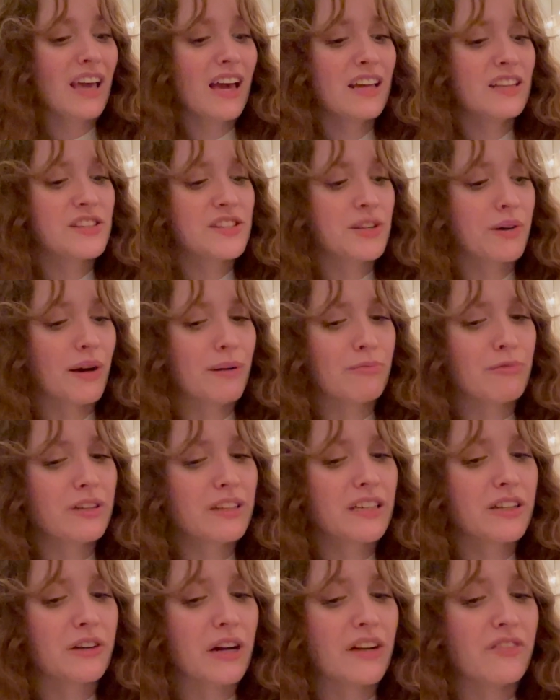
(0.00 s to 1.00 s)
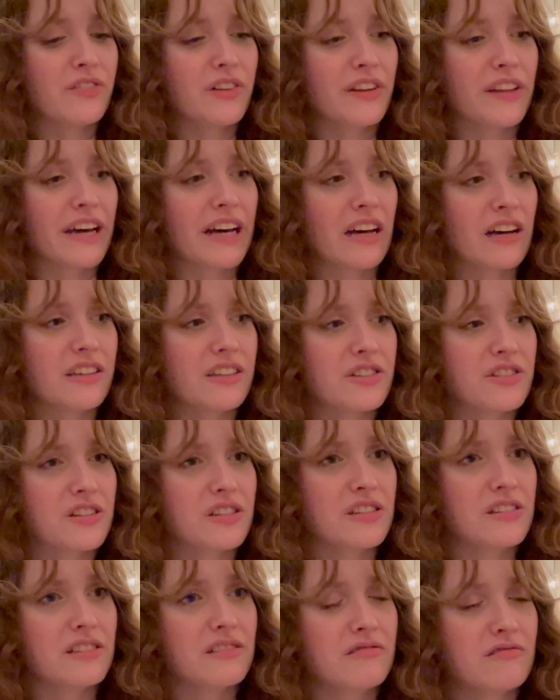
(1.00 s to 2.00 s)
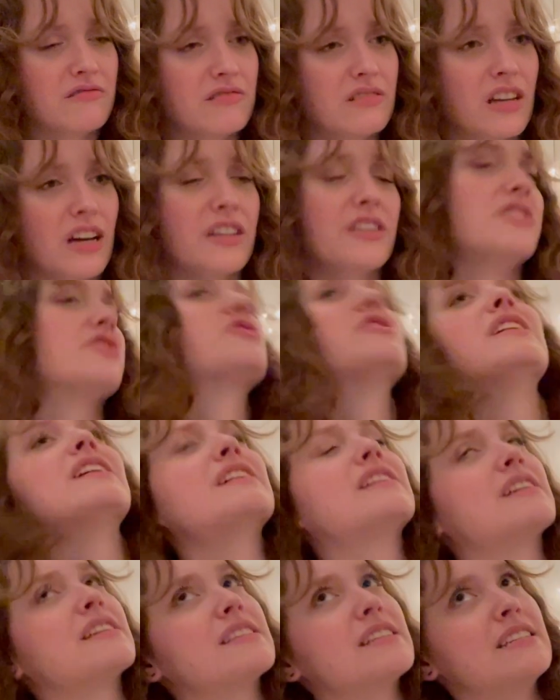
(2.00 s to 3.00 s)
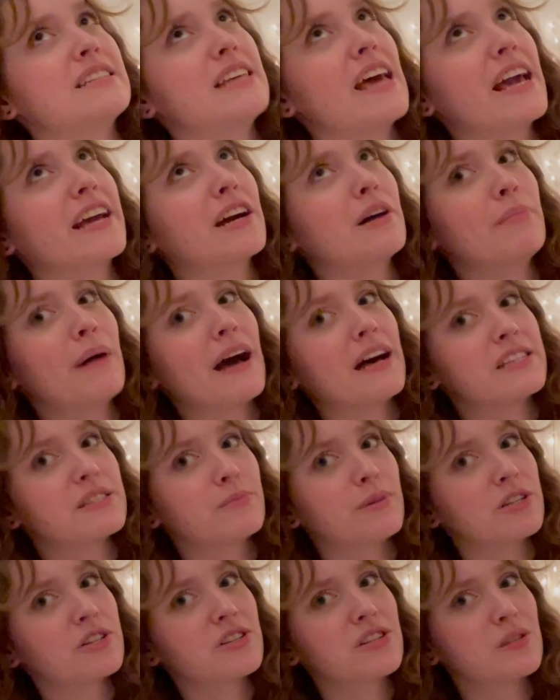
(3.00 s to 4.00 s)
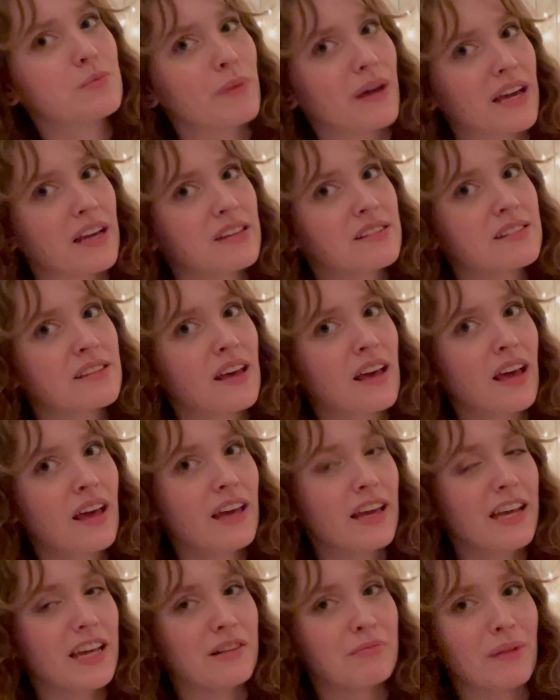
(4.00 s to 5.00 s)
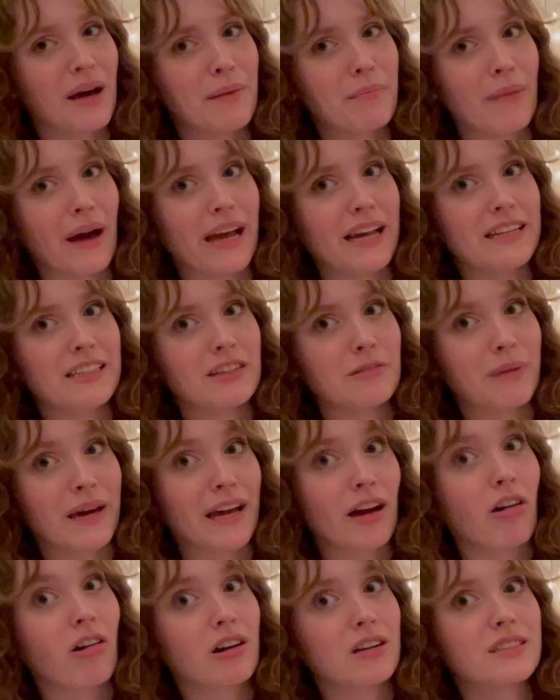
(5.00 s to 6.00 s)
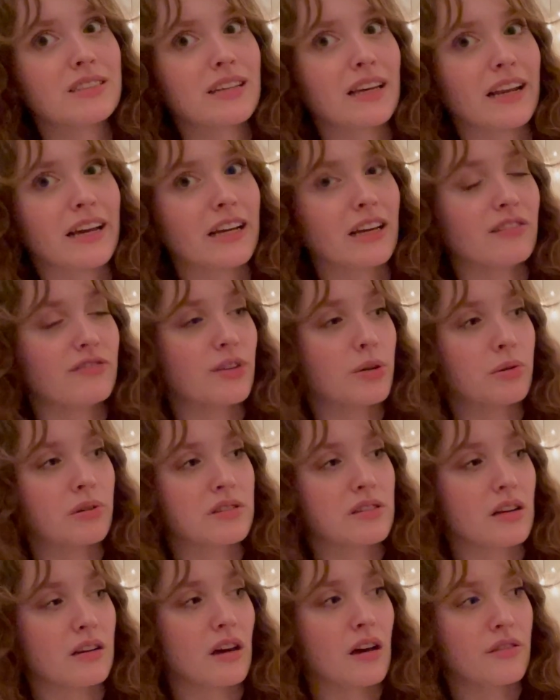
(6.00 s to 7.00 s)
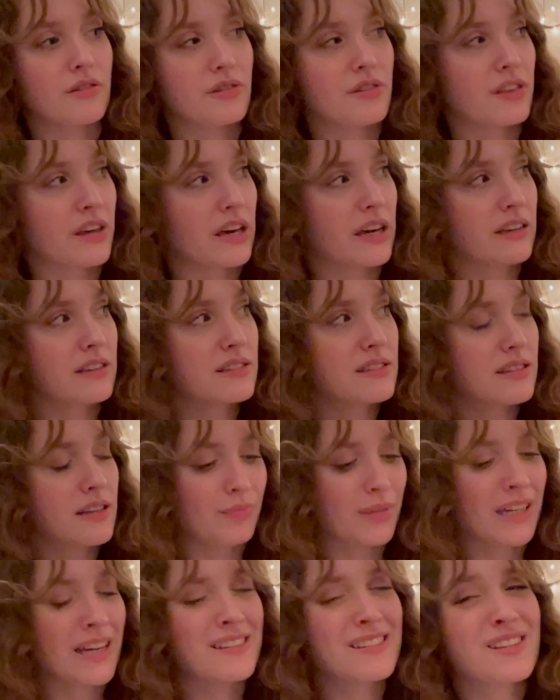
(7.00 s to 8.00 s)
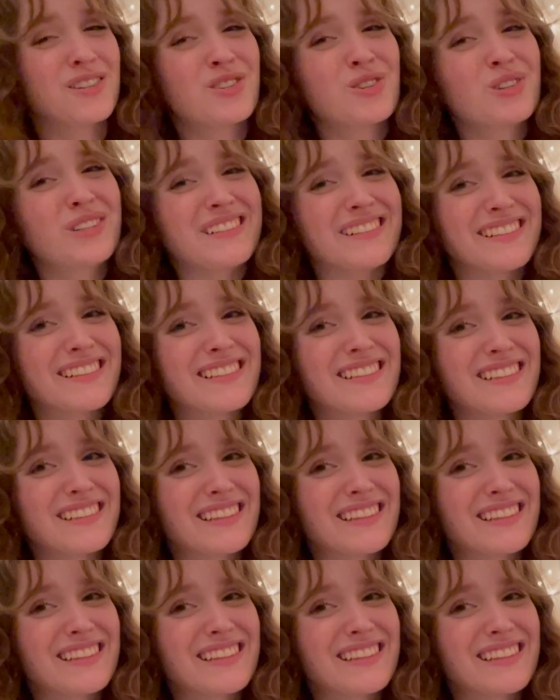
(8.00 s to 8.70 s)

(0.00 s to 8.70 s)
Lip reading: And so I'm really grateful that auditioning doesn't take up as much space in my mind and my heart, and I can focus on other things, because it shouldn't.